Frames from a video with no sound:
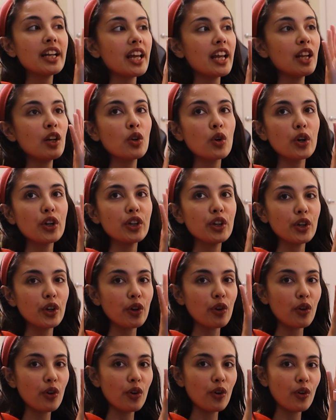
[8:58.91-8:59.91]
na in-order
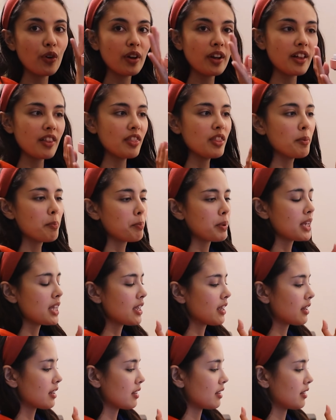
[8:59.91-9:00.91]
ko. The
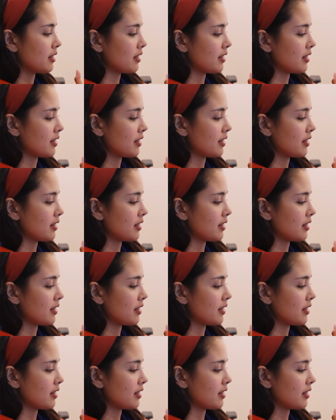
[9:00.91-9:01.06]
pink.